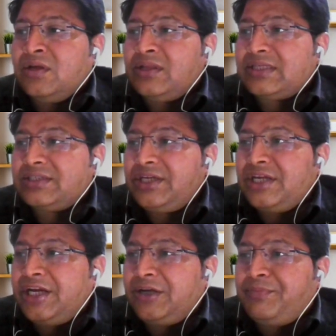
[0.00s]
the
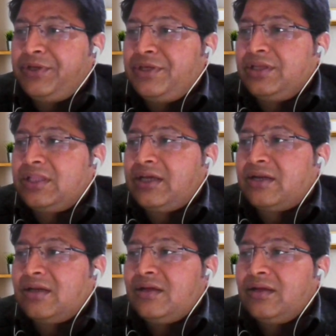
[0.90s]
state being the
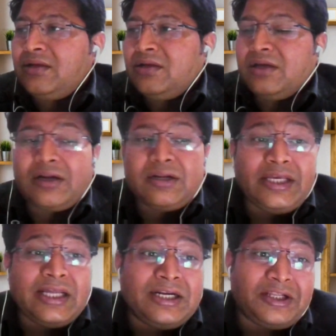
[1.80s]

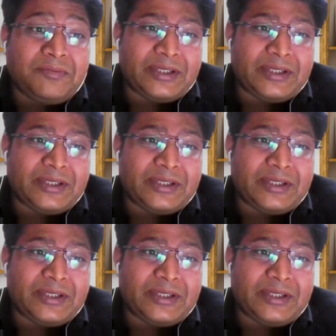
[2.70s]
reality